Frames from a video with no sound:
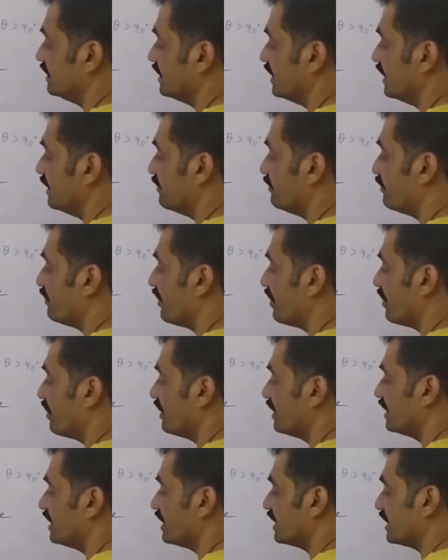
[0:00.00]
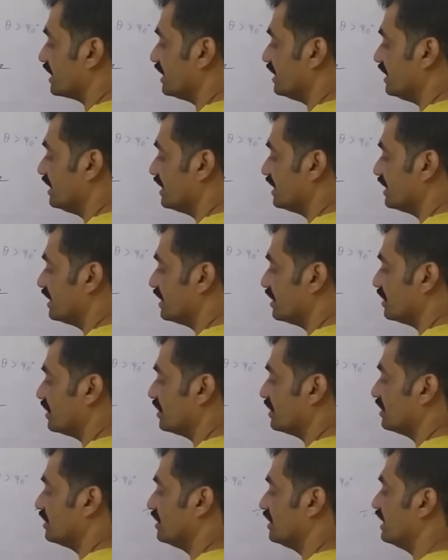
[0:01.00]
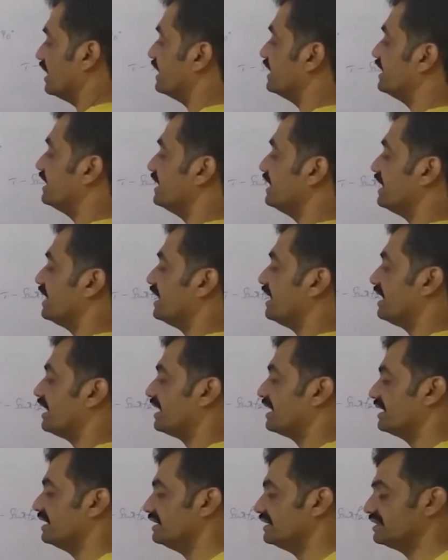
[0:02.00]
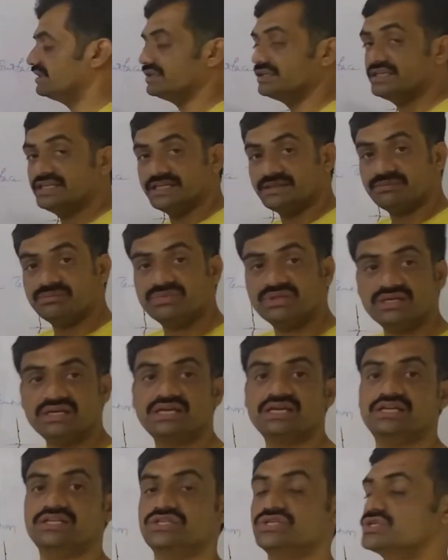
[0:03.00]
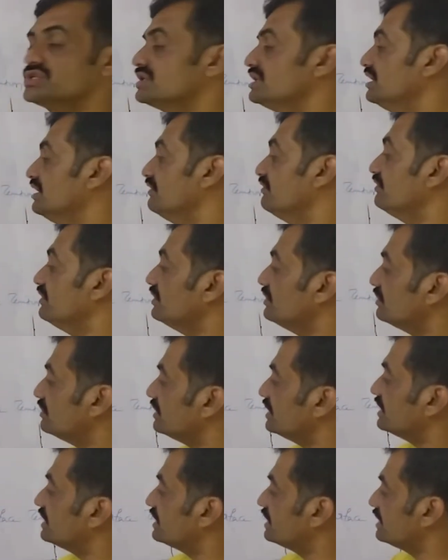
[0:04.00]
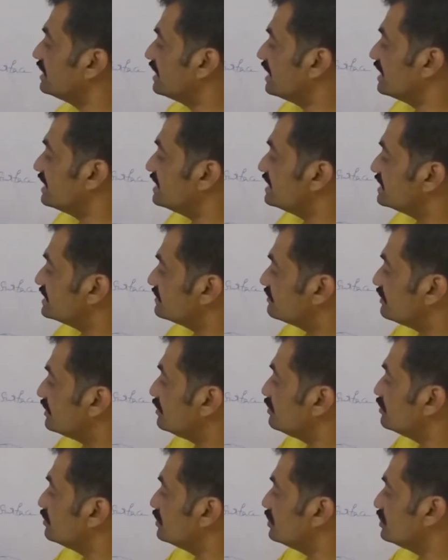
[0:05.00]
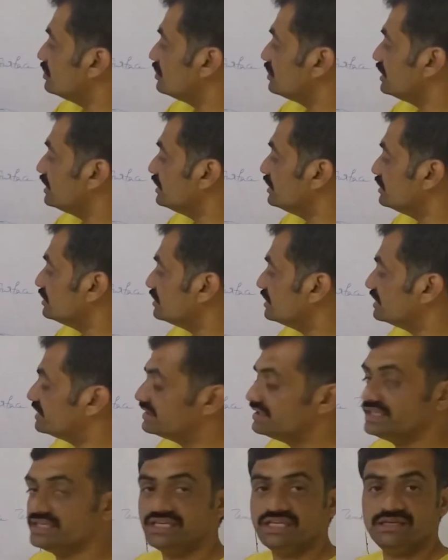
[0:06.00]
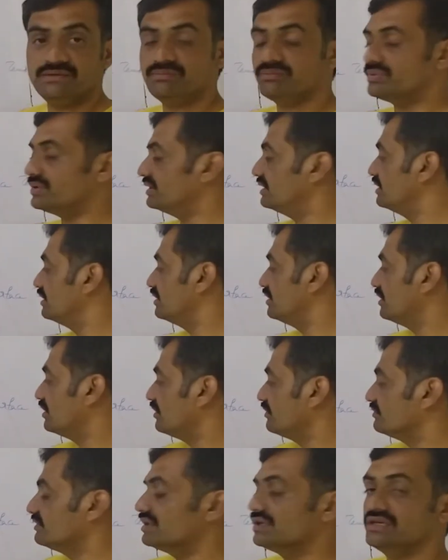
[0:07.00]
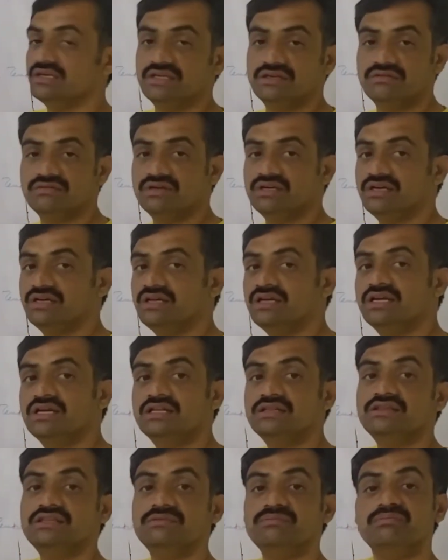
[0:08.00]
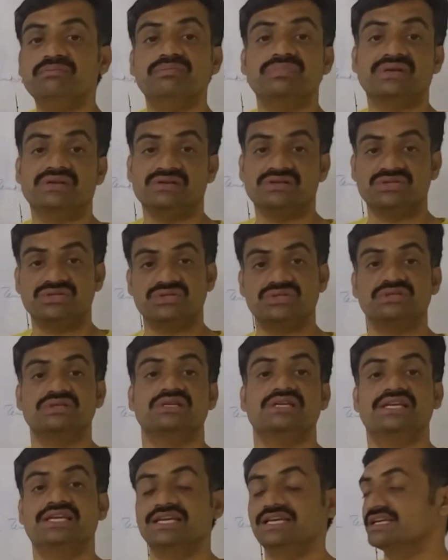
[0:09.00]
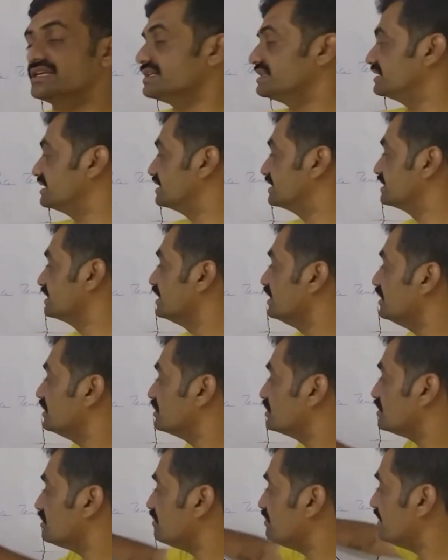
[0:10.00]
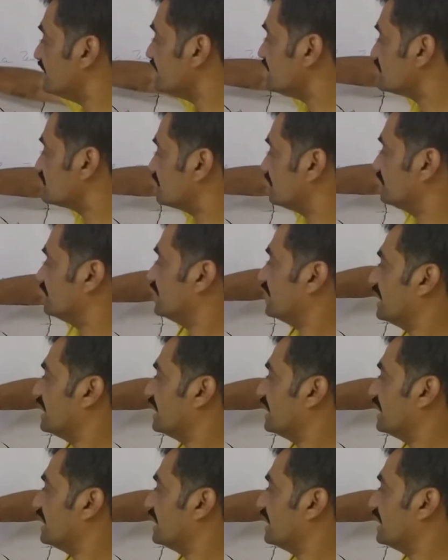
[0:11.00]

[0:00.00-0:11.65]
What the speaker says: a point at a height depth h. We know that as we move into the deep of the liquid, the pressure increases. So based on the